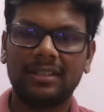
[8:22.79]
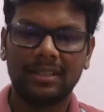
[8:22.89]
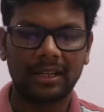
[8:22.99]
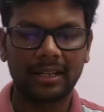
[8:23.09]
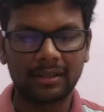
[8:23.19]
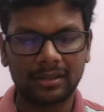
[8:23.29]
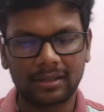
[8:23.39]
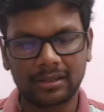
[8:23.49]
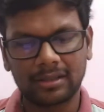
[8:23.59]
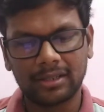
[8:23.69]
And
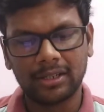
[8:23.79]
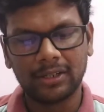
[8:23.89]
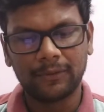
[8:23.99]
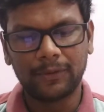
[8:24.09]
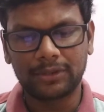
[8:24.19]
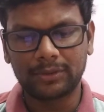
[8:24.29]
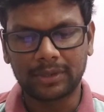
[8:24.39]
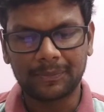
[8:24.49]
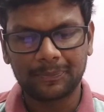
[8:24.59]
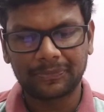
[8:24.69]
fourth
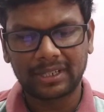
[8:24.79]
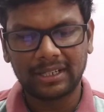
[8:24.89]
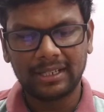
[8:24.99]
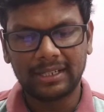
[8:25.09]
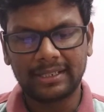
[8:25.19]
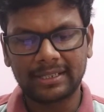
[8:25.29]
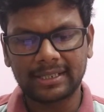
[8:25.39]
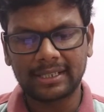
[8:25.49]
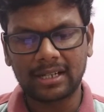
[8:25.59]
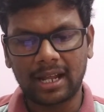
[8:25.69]
one, it is
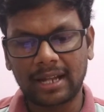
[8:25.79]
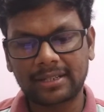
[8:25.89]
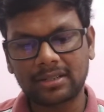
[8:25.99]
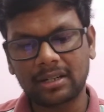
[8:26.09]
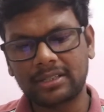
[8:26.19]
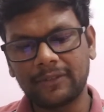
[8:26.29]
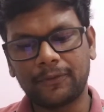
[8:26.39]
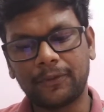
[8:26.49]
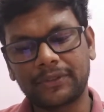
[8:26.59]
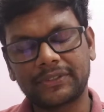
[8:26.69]
an attractive
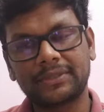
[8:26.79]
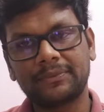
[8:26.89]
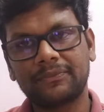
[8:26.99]
force.